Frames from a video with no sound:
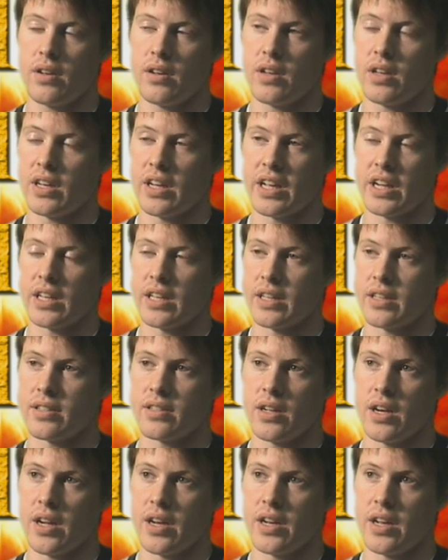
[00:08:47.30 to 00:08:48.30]
in getting this
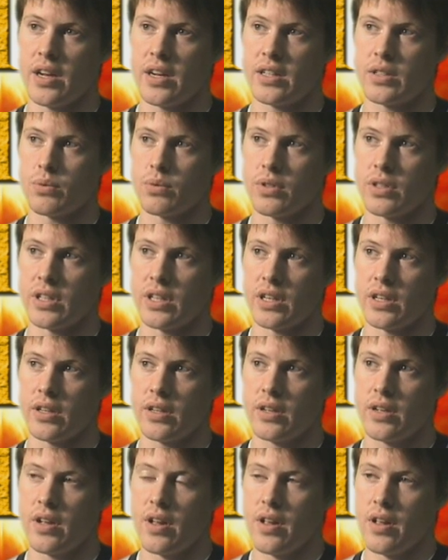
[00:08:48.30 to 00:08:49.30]
done. And it's really,
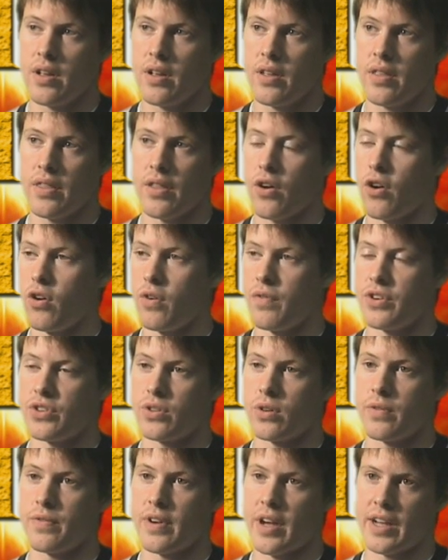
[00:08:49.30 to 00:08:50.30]
the whole
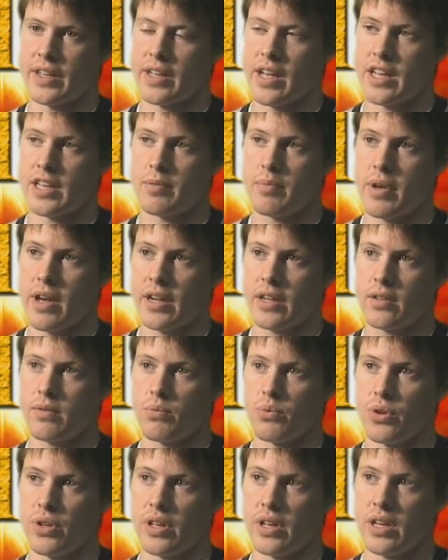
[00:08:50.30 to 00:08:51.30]
visual effects aspect
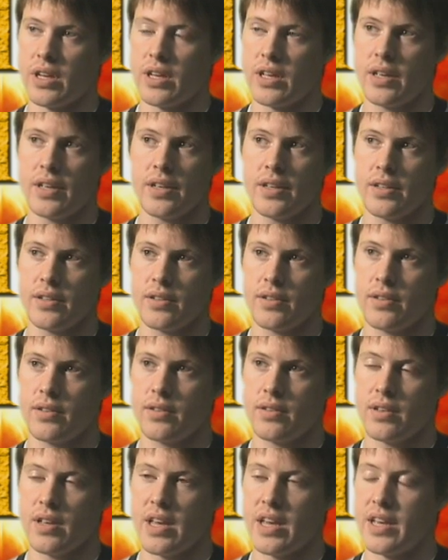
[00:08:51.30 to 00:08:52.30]
really
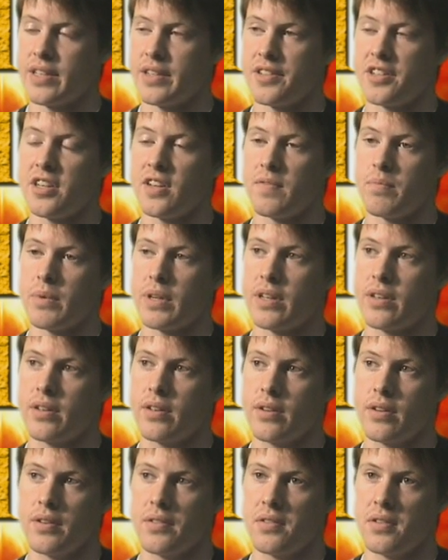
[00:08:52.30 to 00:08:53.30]
is his achievement
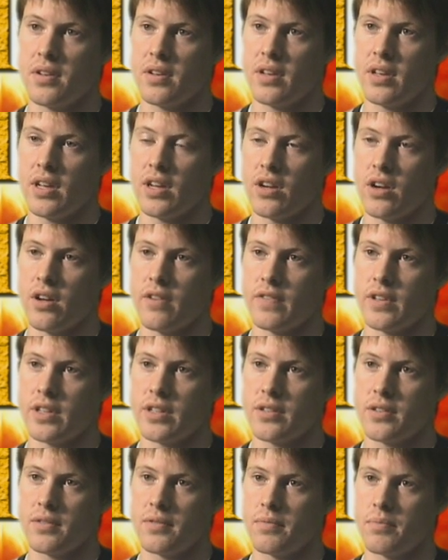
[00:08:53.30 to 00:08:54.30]
in all
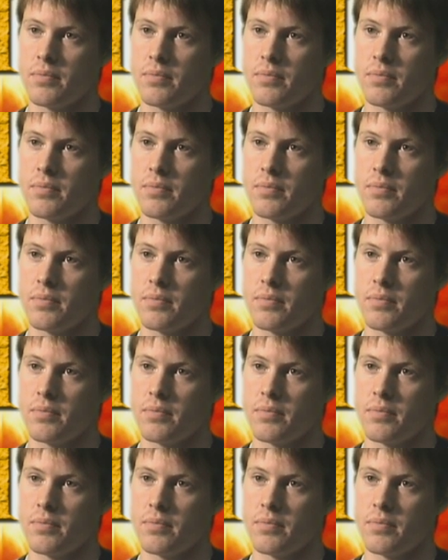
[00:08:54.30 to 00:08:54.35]
this.